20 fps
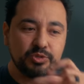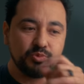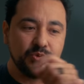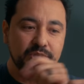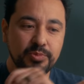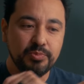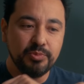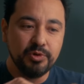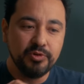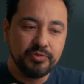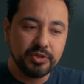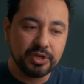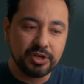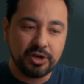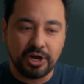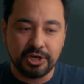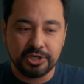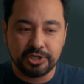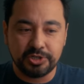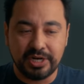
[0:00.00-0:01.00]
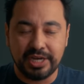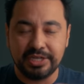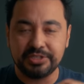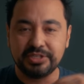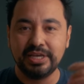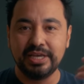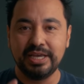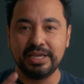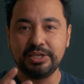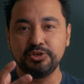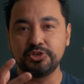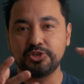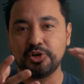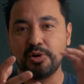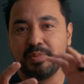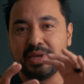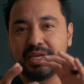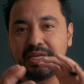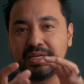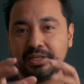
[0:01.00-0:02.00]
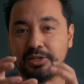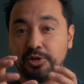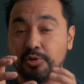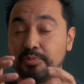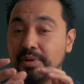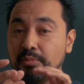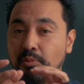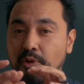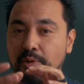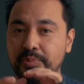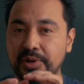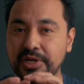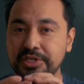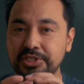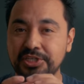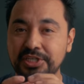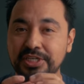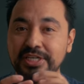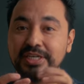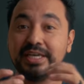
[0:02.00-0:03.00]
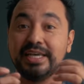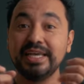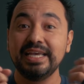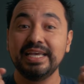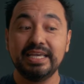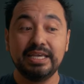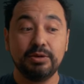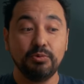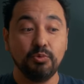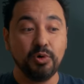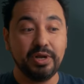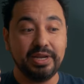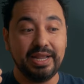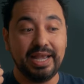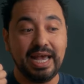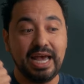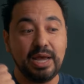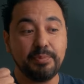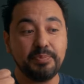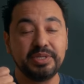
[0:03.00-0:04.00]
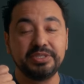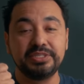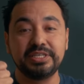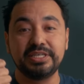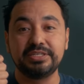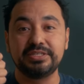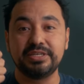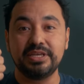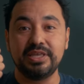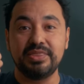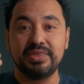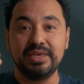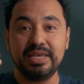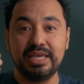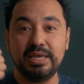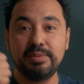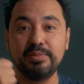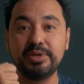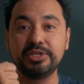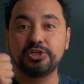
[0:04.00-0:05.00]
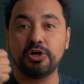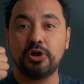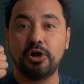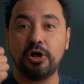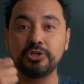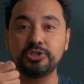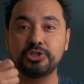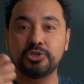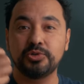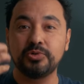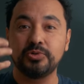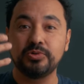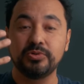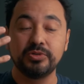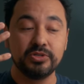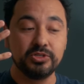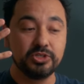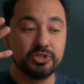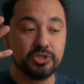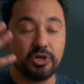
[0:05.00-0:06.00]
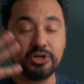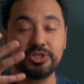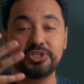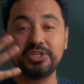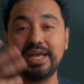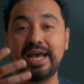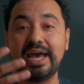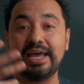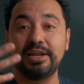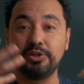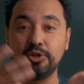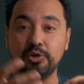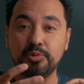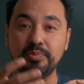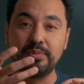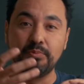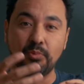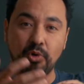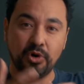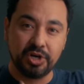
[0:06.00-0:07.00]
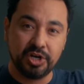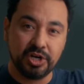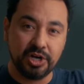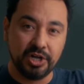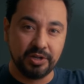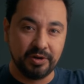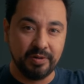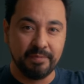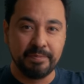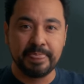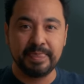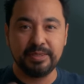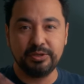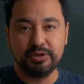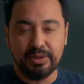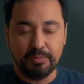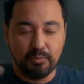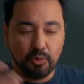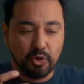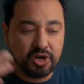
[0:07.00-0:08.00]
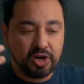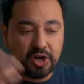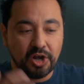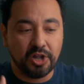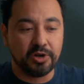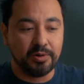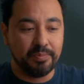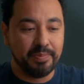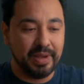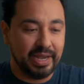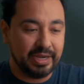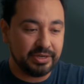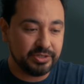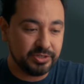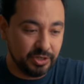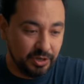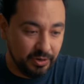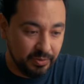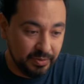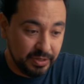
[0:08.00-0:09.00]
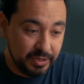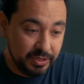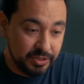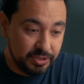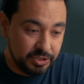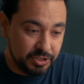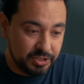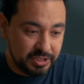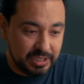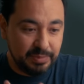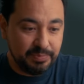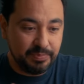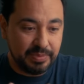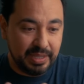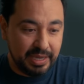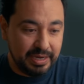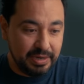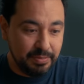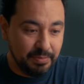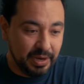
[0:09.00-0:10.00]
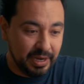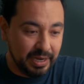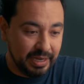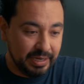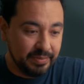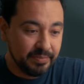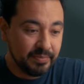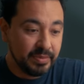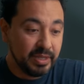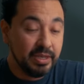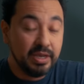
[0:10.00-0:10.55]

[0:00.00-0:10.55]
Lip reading: is when you move the contrast and you start making it a little bit more punchy, what happens is the image also starts to add a little bit more color. You get more color back, so just keep that in mind.